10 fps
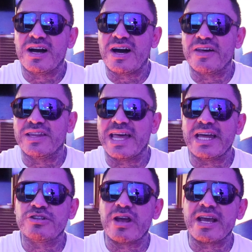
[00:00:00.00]
The
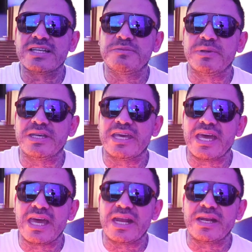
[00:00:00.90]
Land Dragons
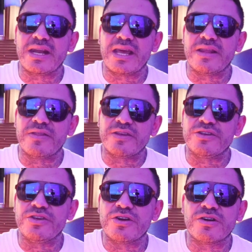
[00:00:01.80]
began in the
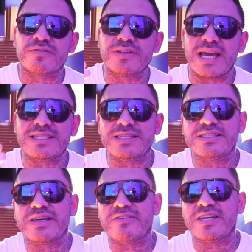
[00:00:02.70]
year of
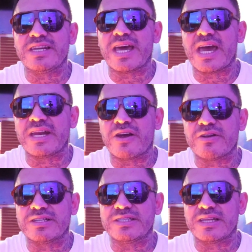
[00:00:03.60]
1979. I
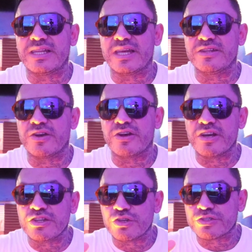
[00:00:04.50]
already said that. In the
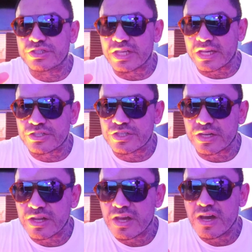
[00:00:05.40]

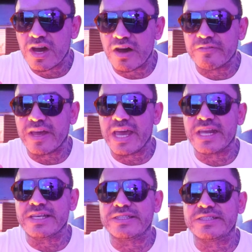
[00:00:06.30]
intersection of
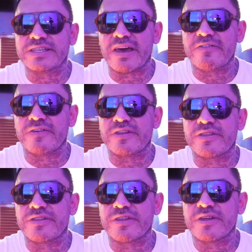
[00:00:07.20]

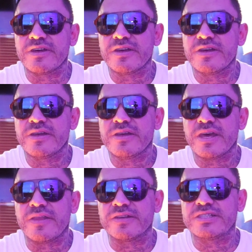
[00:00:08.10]
87th
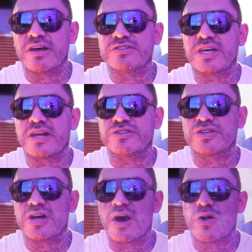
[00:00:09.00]
and the south side of
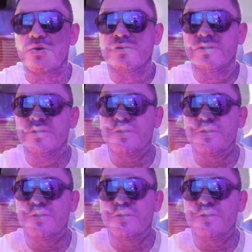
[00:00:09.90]
Chicago.